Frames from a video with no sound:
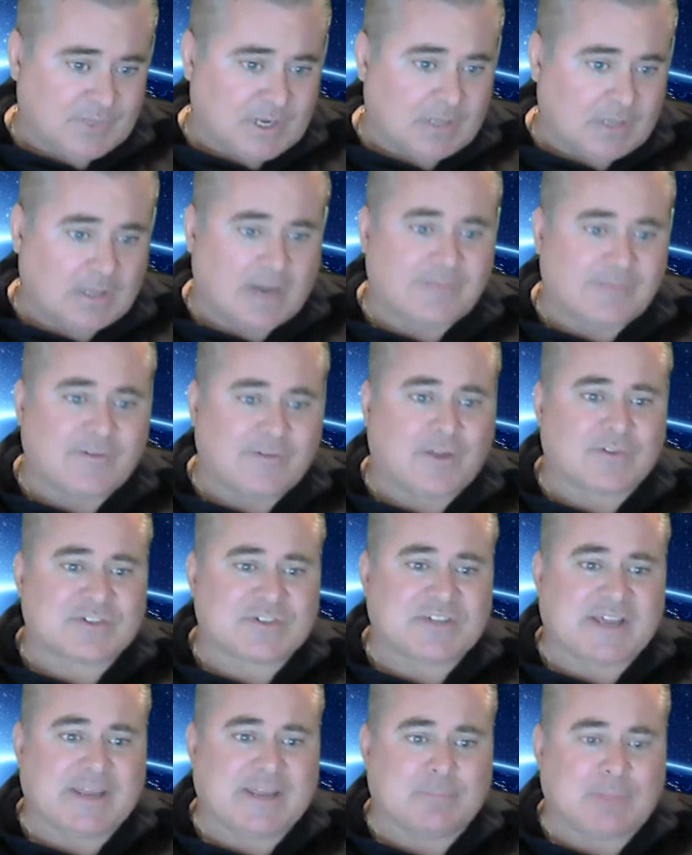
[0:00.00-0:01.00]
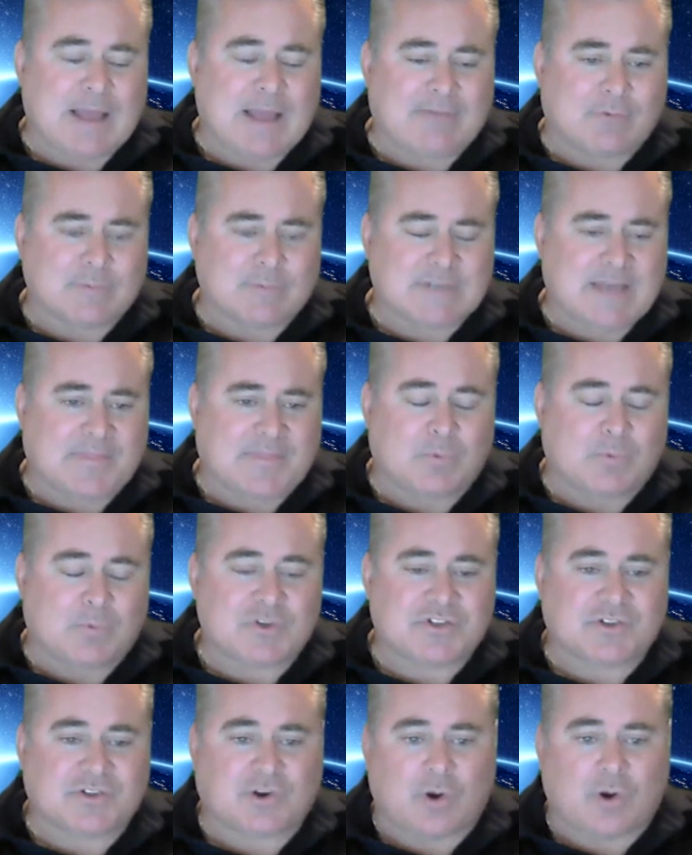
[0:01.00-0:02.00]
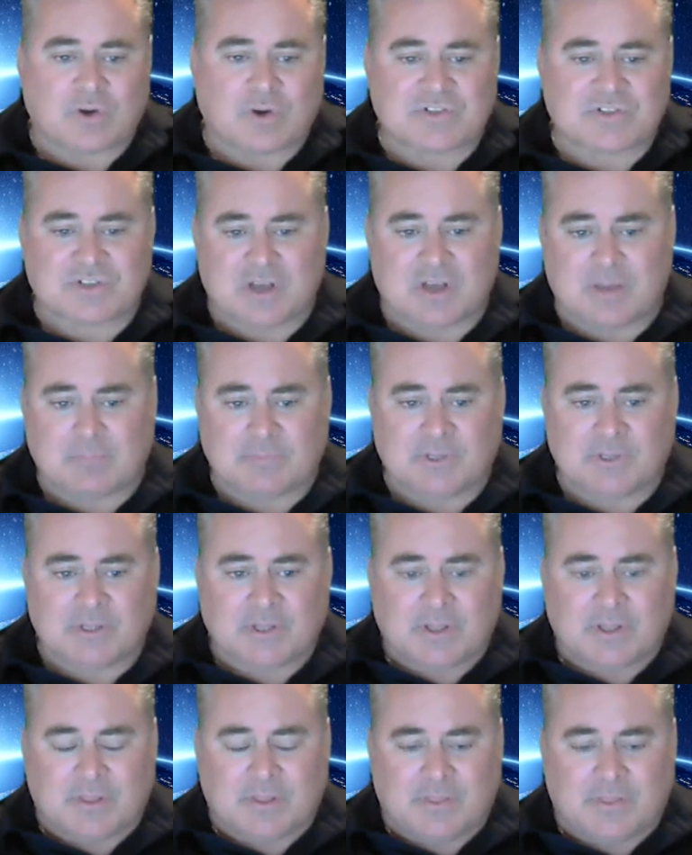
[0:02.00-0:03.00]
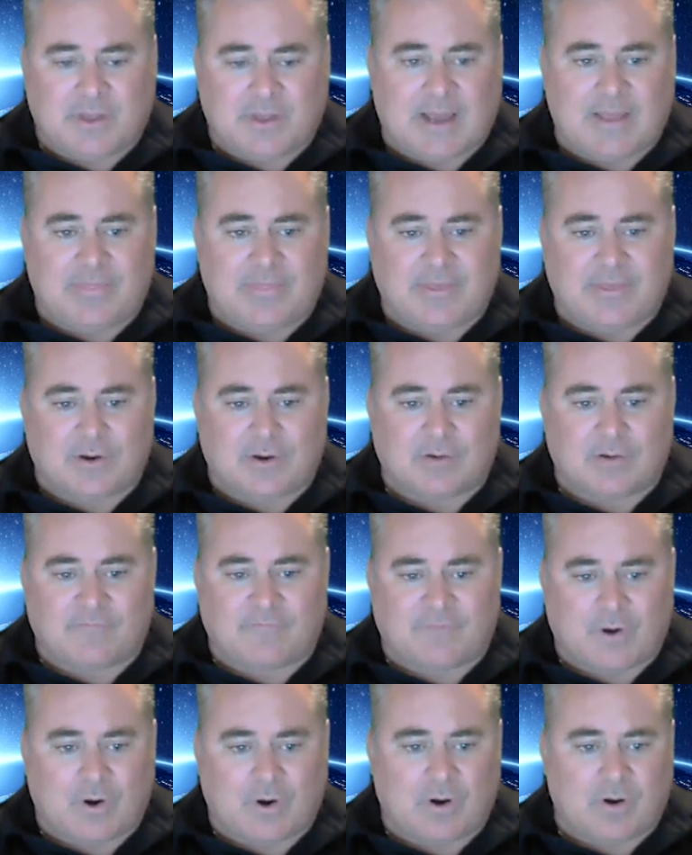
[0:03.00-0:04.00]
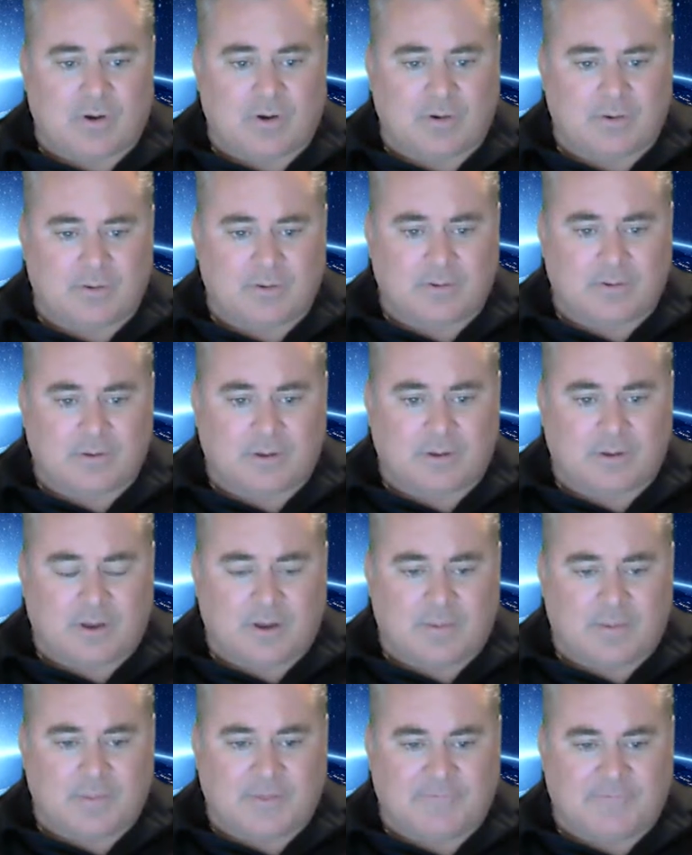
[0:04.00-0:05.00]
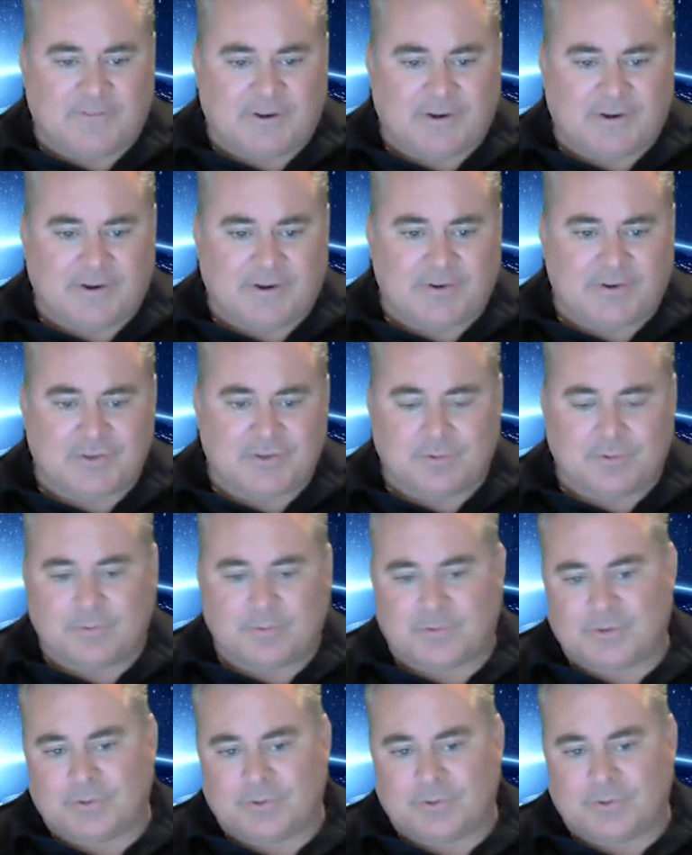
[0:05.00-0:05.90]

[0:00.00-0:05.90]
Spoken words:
A lot of your other staking platforms out there, which there are some that I think are far inferior to